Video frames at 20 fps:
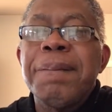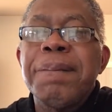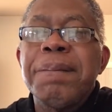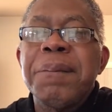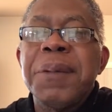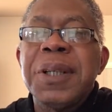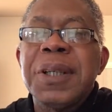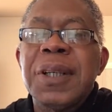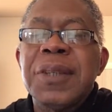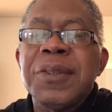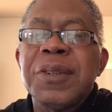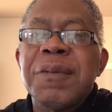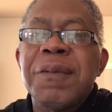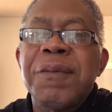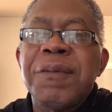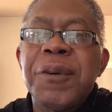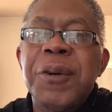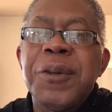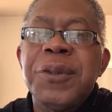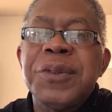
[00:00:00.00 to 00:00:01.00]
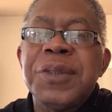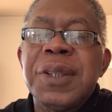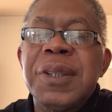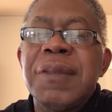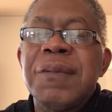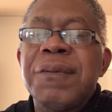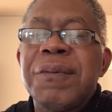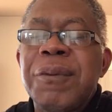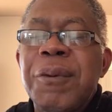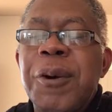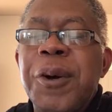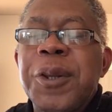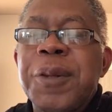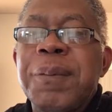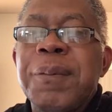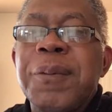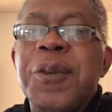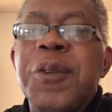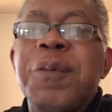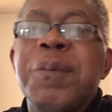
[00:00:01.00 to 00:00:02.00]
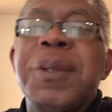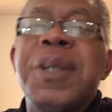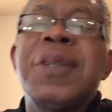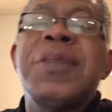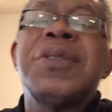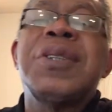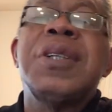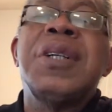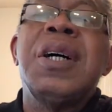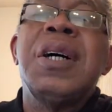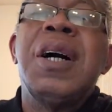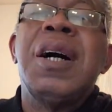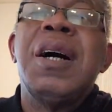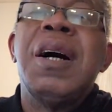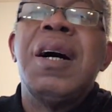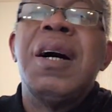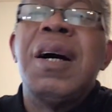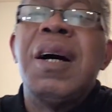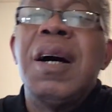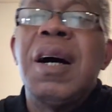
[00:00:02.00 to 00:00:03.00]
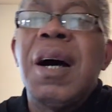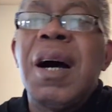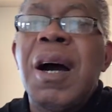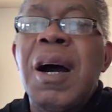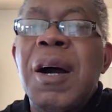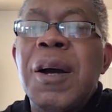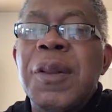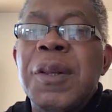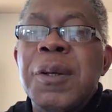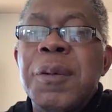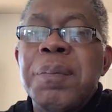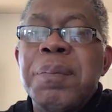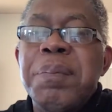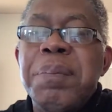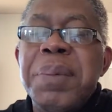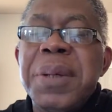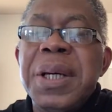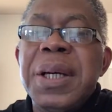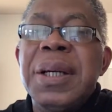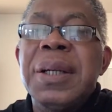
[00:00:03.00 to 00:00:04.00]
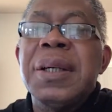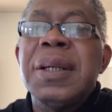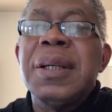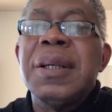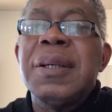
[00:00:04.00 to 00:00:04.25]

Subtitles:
because the first and fourth movements are the big,